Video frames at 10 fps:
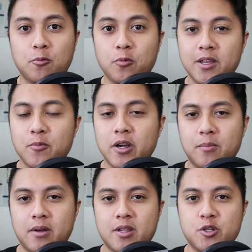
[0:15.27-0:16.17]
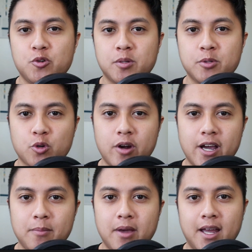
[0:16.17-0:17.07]
I really recommend that you
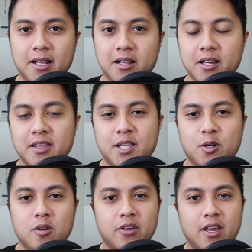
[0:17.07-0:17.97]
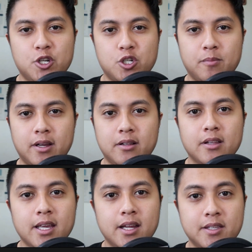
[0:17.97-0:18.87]
subscribe and click that notification
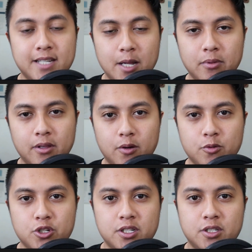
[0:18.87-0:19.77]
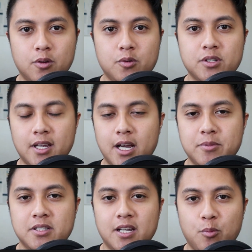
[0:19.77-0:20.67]
bell down below just so you stay
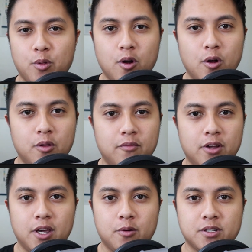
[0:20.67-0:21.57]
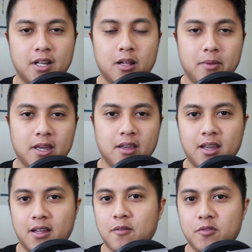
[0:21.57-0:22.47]
up to date with all the videos that I'll make
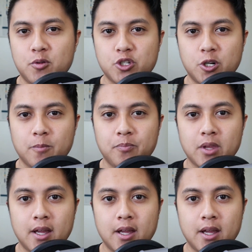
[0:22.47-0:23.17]
in the future.